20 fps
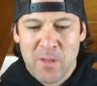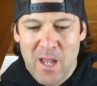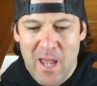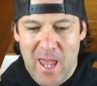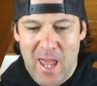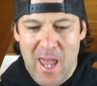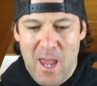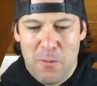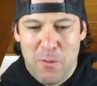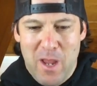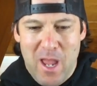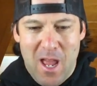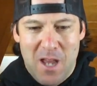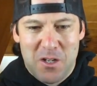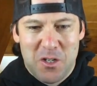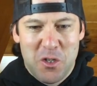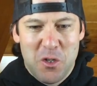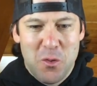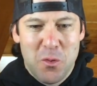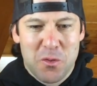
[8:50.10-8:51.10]
And we
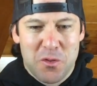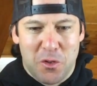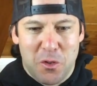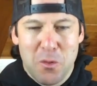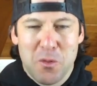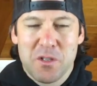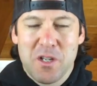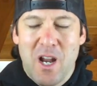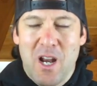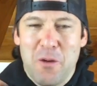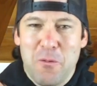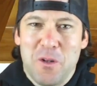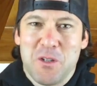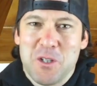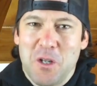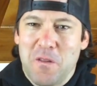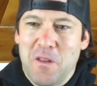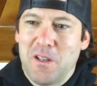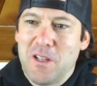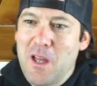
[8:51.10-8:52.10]
had 2 screws on it. We
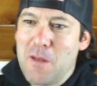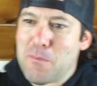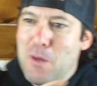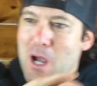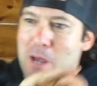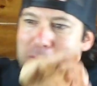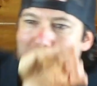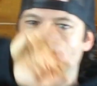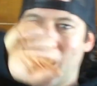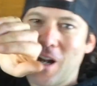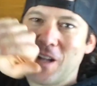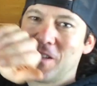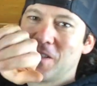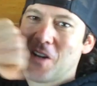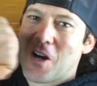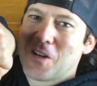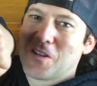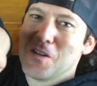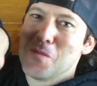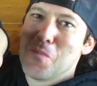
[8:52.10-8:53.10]
took the lead pipe and kind of
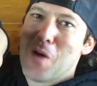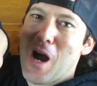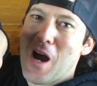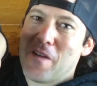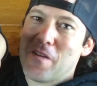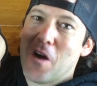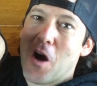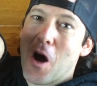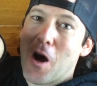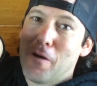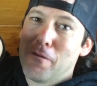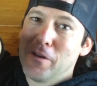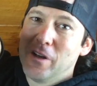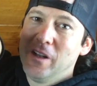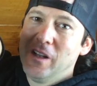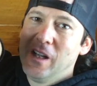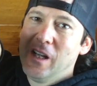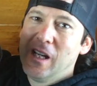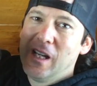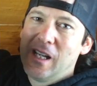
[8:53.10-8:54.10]
tucked it behind the
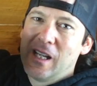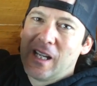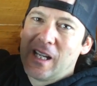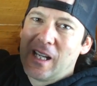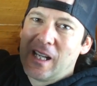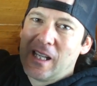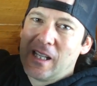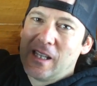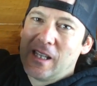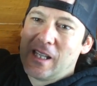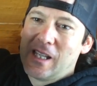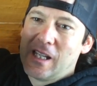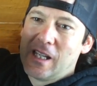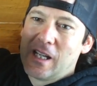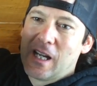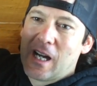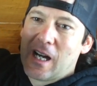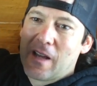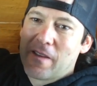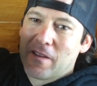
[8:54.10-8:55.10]
oven in
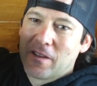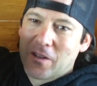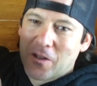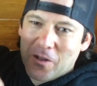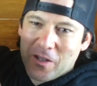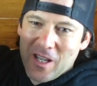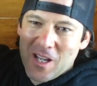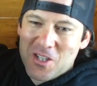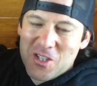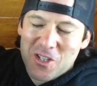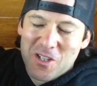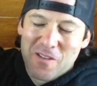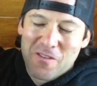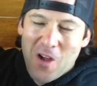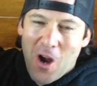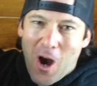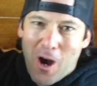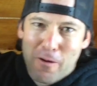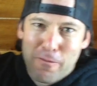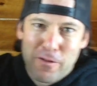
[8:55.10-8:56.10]
the little kitchen of
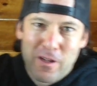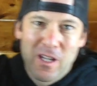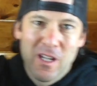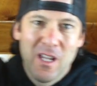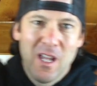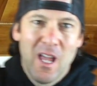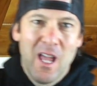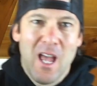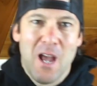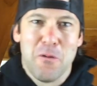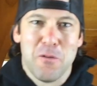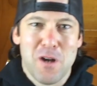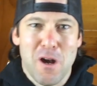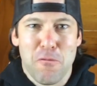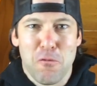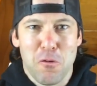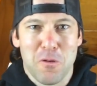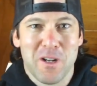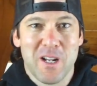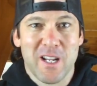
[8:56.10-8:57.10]
the RV. And
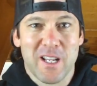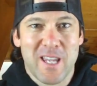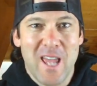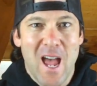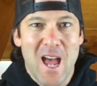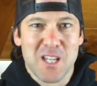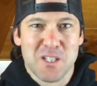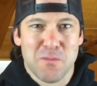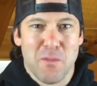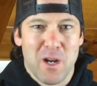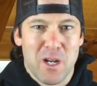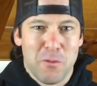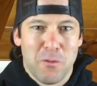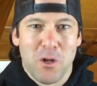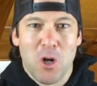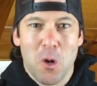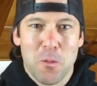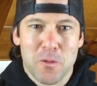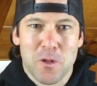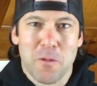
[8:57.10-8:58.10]
whenever we needed gas money,
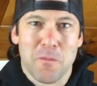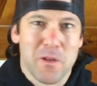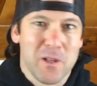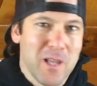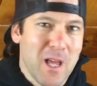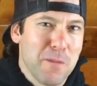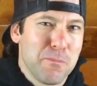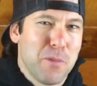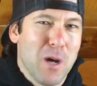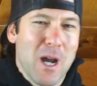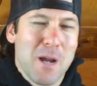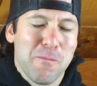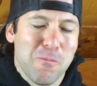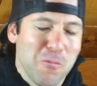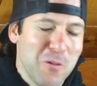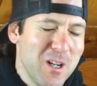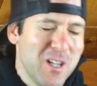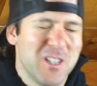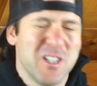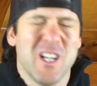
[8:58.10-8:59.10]
we'd open up the lead pipe,
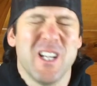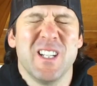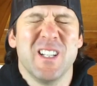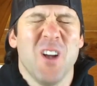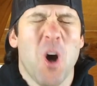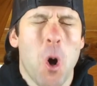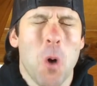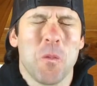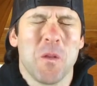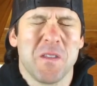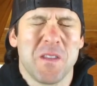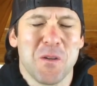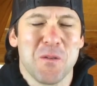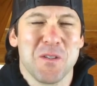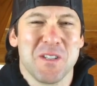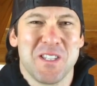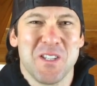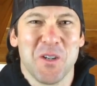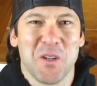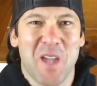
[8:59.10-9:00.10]
reach in, and hope that there
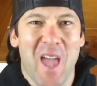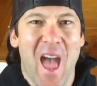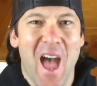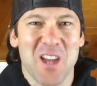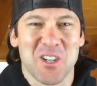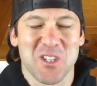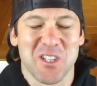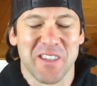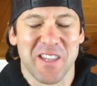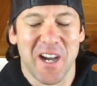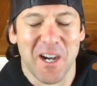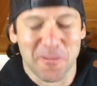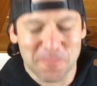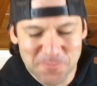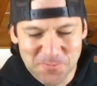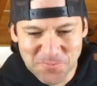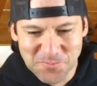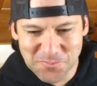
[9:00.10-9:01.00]
was still cash in there.